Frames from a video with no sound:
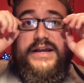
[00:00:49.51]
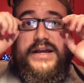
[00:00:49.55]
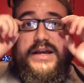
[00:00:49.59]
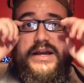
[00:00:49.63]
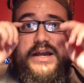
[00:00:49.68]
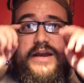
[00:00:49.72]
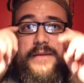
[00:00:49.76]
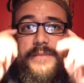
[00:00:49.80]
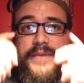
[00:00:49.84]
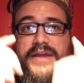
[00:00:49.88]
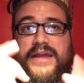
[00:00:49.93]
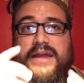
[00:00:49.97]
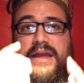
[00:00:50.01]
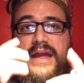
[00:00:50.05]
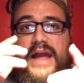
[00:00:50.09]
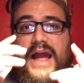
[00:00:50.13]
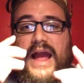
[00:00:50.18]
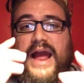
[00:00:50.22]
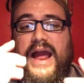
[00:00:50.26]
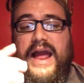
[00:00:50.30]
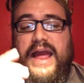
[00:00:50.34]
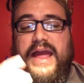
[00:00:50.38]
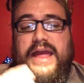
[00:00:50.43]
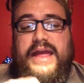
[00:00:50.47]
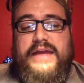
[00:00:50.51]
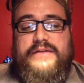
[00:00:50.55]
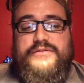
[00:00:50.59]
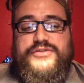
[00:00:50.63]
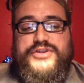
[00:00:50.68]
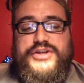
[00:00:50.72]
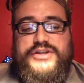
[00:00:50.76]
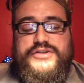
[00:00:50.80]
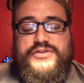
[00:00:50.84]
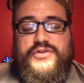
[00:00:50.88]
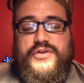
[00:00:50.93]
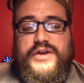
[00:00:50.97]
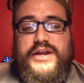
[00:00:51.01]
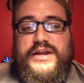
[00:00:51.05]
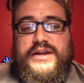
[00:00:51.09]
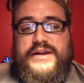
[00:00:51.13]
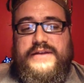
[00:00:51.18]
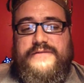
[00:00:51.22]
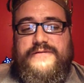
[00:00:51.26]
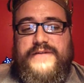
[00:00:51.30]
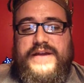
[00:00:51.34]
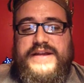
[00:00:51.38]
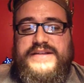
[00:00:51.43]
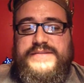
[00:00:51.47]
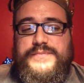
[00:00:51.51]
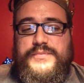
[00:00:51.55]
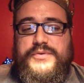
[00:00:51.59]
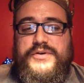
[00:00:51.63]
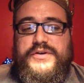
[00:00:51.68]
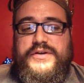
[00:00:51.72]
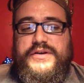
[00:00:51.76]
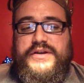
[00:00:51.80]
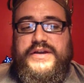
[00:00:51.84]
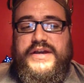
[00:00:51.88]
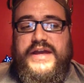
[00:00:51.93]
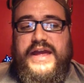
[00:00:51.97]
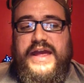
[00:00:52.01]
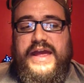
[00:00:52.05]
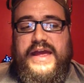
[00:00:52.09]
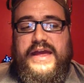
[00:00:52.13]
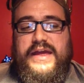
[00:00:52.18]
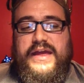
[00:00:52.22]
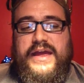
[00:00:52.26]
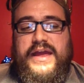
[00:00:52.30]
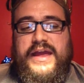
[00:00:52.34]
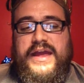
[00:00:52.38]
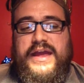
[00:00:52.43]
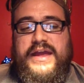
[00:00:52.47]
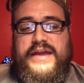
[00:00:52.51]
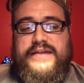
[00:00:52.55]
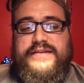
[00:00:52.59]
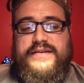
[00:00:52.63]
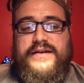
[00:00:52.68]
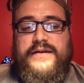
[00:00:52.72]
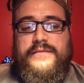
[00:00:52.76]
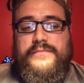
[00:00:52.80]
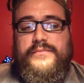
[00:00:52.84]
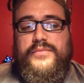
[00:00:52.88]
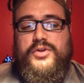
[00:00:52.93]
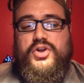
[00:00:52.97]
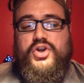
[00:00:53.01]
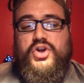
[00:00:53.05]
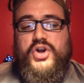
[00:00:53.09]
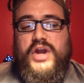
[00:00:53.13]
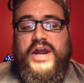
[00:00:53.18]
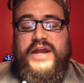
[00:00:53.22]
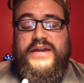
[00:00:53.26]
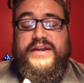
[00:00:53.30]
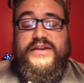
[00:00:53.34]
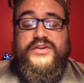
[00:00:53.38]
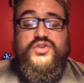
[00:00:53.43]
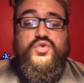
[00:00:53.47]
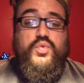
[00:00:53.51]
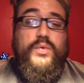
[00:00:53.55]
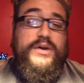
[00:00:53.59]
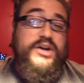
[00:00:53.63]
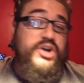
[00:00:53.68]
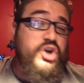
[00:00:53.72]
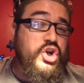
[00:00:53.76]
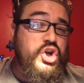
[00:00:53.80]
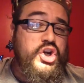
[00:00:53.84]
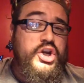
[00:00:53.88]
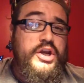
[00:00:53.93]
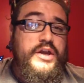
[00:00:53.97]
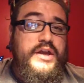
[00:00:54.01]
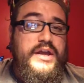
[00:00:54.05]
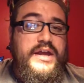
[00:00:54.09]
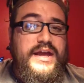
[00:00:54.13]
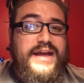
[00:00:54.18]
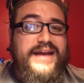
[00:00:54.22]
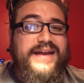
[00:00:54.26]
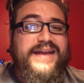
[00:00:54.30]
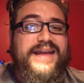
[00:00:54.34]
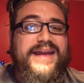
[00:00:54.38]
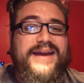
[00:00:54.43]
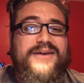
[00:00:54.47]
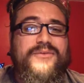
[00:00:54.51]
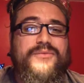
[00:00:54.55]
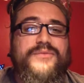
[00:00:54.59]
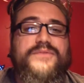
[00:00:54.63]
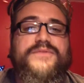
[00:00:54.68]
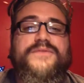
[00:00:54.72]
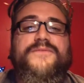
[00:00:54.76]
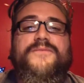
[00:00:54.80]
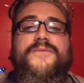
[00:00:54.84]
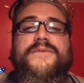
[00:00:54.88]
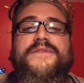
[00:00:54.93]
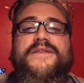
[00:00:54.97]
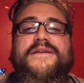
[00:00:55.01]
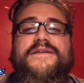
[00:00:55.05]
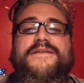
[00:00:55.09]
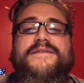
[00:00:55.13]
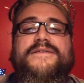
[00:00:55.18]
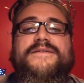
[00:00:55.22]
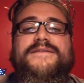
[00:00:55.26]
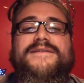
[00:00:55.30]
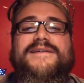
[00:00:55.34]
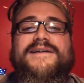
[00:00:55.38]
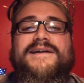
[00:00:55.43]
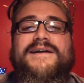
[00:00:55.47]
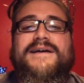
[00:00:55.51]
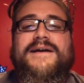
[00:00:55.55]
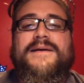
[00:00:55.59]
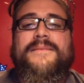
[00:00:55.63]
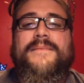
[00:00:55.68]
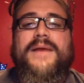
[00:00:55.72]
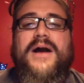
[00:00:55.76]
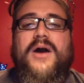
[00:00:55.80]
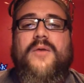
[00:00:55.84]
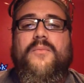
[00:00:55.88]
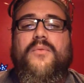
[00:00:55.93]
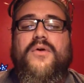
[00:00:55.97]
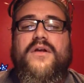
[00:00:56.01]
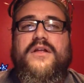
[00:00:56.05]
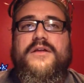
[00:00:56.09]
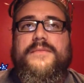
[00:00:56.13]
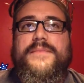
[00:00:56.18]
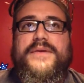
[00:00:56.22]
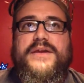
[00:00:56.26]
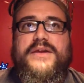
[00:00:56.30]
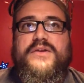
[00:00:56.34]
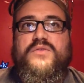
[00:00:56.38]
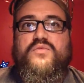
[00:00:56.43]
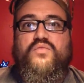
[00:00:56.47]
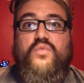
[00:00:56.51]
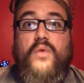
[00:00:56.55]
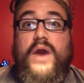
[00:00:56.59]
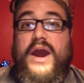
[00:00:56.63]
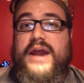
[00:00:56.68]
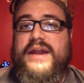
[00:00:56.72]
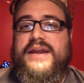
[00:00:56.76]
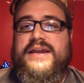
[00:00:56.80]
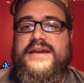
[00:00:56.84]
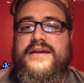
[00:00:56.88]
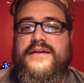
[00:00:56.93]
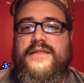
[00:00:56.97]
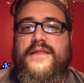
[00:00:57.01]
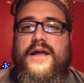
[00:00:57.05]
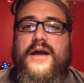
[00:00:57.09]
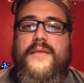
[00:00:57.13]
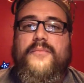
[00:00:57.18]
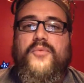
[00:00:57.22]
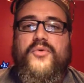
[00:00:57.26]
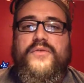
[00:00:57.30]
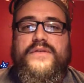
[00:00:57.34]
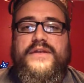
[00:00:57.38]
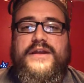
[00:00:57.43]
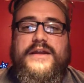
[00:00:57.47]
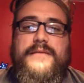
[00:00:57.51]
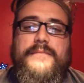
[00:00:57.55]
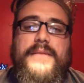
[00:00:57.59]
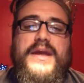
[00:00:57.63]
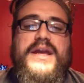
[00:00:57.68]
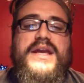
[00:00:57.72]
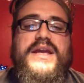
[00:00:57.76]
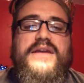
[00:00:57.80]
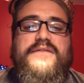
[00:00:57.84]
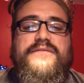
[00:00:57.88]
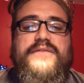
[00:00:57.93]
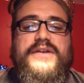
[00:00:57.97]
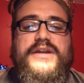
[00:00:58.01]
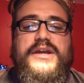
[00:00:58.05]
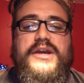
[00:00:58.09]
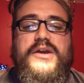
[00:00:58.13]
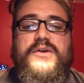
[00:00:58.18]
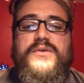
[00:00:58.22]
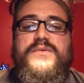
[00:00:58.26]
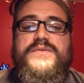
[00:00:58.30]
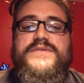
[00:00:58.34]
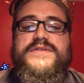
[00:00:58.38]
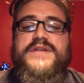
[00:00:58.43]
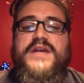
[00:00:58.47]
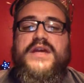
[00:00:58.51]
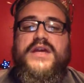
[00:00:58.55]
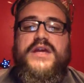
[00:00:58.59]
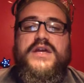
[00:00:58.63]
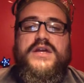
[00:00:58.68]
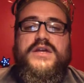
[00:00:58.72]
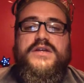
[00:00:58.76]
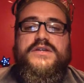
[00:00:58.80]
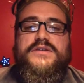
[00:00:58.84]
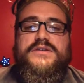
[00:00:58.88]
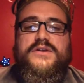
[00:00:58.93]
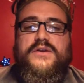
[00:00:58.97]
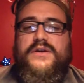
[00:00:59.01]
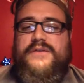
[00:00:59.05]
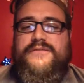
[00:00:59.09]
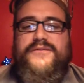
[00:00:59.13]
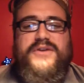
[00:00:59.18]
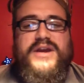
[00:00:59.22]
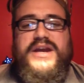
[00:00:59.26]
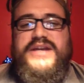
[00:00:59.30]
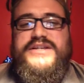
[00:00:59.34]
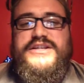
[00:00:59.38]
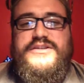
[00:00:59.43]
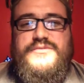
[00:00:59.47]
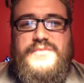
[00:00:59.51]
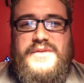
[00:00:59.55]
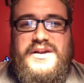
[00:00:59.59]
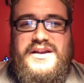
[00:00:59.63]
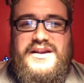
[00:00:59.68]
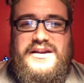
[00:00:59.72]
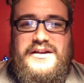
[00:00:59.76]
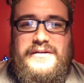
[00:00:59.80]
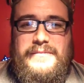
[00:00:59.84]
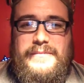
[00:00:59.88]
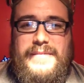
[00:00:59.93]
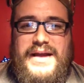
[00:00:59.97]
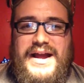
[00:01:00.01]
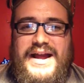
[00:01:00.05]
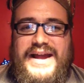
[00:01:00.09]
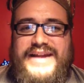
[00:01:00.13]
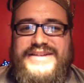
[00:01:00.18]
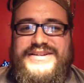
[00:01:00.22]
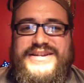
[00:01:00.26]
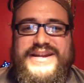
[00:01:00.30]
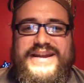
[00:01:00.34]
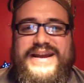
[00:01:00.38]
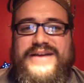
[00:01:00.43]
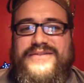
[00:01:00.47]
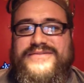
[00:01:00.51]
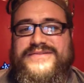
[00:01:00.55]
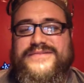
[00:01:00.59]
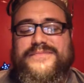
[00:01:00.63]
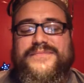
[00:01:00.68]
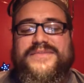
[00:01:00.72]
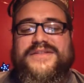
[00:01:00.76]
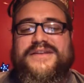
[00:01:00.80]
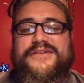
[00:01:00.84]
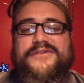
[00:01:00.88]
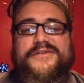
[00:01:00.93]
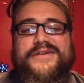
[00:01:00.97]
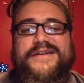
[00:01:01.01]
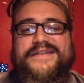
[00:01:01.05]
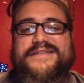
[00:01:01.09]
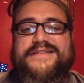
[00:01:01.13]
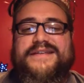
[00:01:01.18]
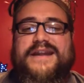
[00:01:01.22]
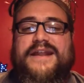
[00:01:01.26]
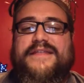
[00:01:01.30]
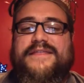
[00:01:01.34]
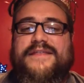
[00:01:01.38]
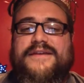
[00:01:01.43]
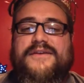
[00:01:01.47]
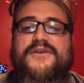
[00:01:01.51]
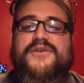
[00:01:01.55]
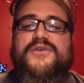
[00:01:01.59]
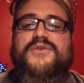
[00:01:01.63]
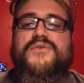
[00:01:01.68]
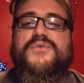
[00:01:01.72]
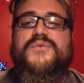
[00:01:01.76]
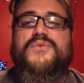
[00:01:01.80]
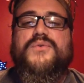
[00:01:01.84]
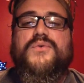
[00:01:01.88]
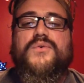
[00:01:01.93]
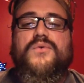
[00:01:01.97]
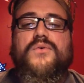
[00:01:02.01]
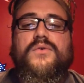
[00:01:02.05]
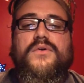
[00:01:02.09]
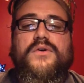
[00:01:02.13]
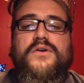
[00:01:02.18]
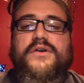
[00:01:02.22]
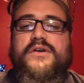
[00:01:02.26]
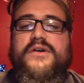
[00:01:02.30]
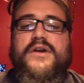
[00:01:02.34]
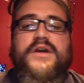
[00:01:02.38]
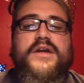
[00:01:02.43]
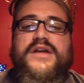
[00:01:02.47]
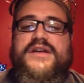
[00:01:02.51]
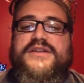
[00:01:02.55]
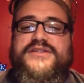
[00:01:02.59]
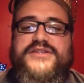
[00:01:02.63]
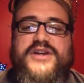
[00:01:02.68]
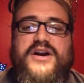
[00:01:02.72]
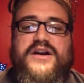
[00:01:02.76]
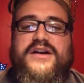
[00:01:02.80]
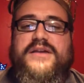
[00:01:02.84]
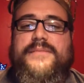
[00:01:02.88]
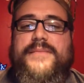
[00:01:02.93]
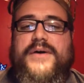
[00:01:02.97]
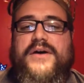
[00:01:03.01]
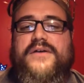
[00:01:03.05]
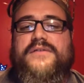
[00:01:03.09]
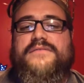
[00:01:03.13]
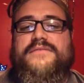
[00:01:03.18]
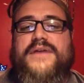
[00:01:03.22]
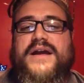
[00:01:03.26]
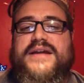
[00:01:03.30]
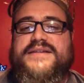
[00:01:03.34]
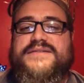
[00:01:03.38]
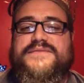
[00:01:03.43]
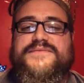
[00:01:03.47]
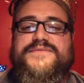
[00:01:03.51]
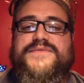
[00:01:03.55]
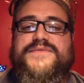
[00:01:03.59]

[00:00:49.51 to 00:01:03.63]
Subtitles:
coming. I just created a Facebook, a Tumblr, and a Twitter account for this. I'll probably be writing a lot more than I'm making videos. So if you guys just want to come by, check out some theories that I think are cool, or talk about Ice and